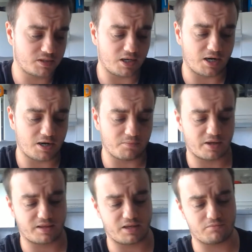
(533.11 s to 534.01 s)

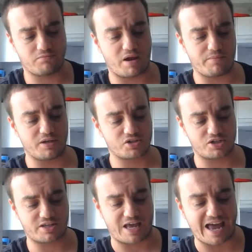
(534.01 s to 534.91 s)
I think maybe it's
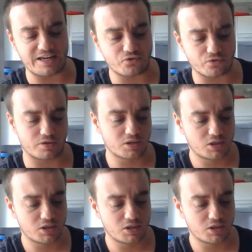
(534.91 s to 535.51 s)
just hatred